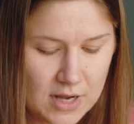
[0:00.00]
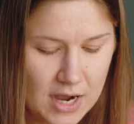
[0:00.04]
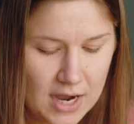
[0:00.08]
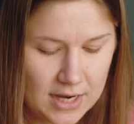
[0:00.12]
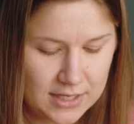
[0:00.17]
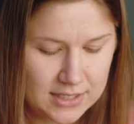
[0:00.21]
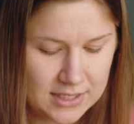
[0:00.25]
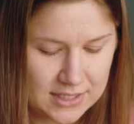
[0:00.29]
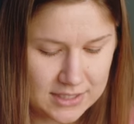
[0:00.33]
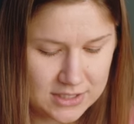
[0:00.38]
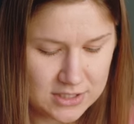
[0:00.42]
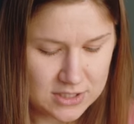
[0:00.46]

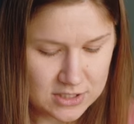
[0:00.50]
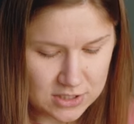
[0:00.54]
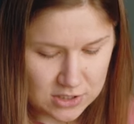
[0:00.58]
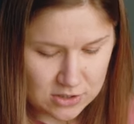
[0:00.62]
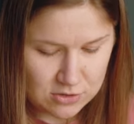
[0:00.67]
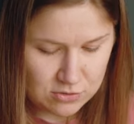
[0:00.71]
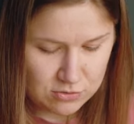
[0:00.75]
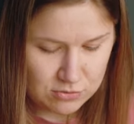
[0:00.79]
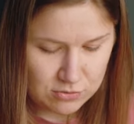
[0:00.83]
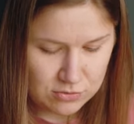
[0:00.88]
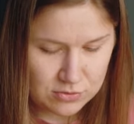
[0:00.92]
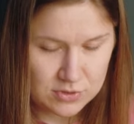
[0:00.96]
not
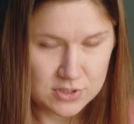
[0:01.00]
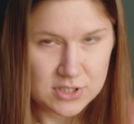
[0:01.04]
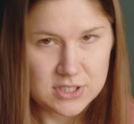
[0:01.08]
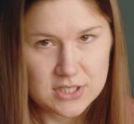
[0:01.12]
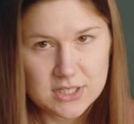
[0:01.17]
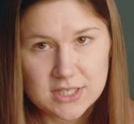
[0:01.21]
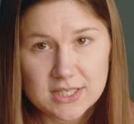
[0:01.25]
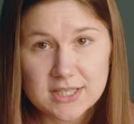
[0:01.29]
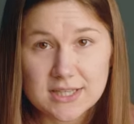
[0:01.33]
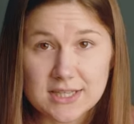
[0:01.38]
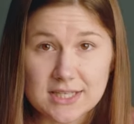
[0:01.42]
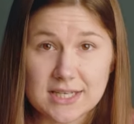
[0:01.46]
excuse
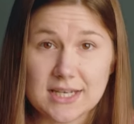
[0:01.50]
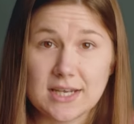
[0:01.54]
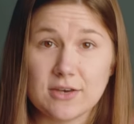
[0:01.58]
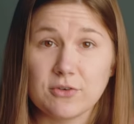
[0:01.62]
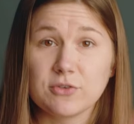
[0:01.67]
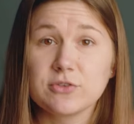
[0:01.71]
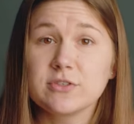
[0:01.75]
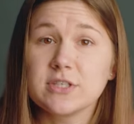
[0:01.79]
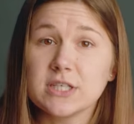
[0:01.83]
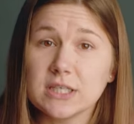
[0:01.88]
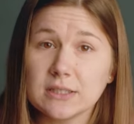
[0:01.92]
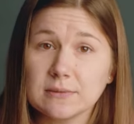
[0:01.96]
the
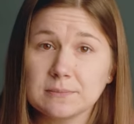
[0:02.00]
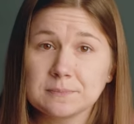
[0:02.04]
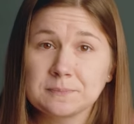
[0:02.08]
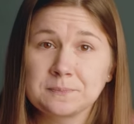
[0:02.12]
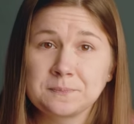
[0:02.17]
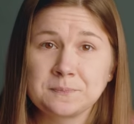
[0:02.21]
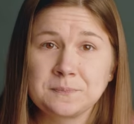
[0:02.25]
guilty.